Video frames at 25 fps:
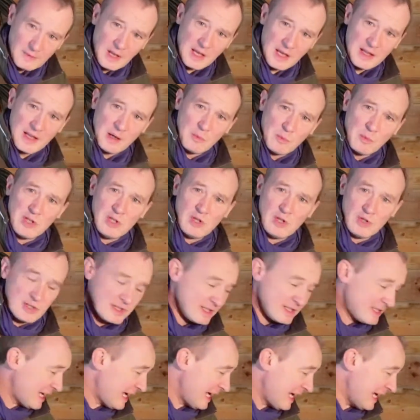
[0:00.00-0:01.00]
And then we
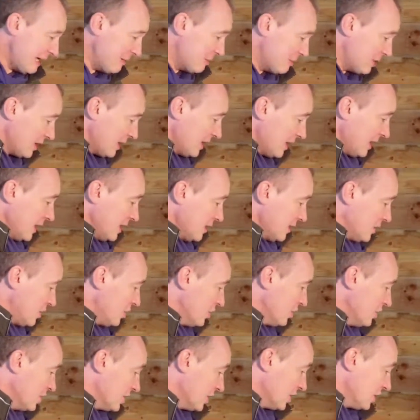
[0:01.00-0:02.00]
use tape
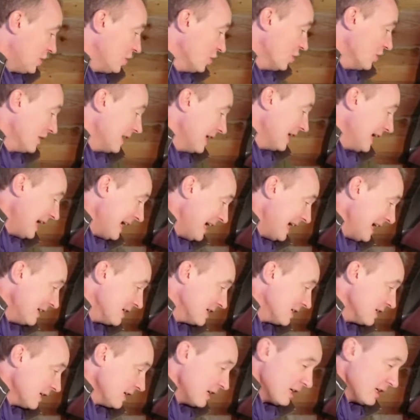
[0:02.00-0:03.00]
to secure the head